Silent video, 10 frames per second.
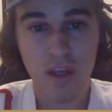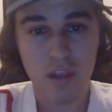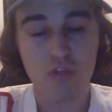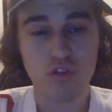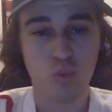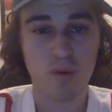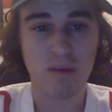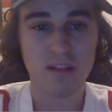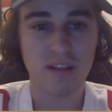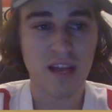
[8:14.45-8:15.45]
He throws one
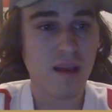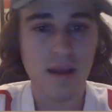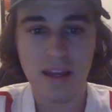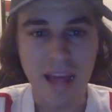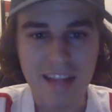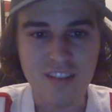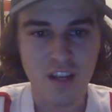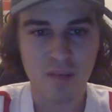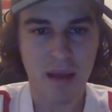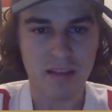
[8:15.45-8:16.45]
pick today. It's
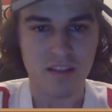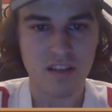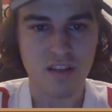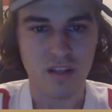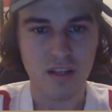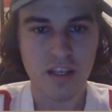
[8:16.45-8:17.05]
not a bad decision.